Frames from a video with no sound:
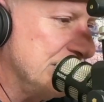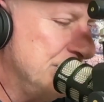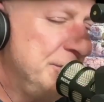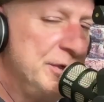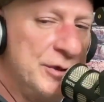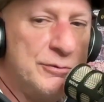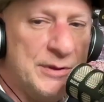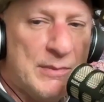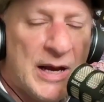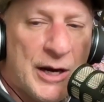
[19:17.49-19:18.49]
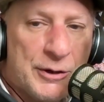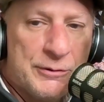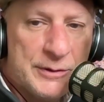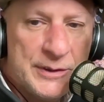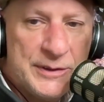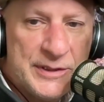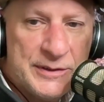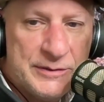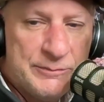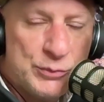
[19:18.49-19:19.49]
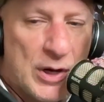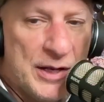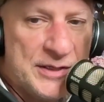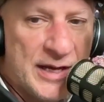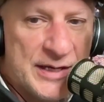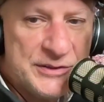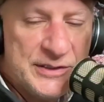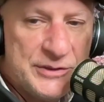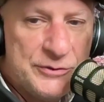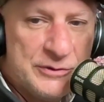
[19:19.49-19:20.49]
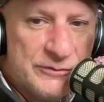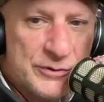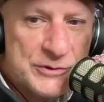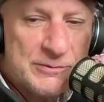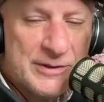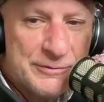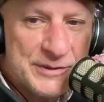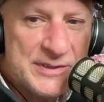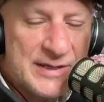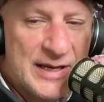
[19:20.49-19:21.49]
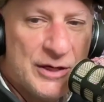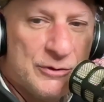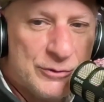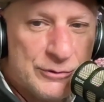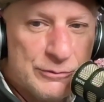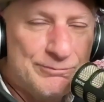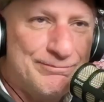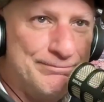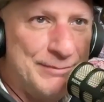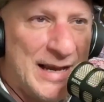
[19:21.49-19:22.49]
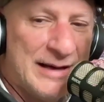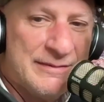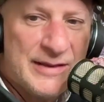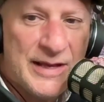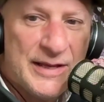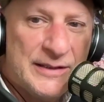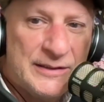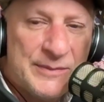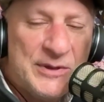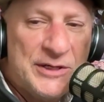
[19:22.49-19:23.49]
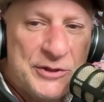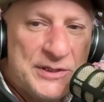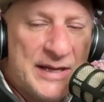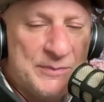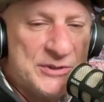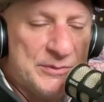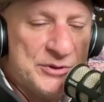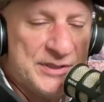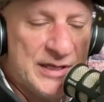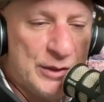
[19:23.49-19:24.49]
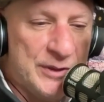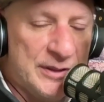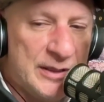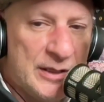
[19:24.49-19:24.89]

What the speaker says: who do you admire in the broadcasting universe, whether it's now or back then? I mean, I know you named some just now, but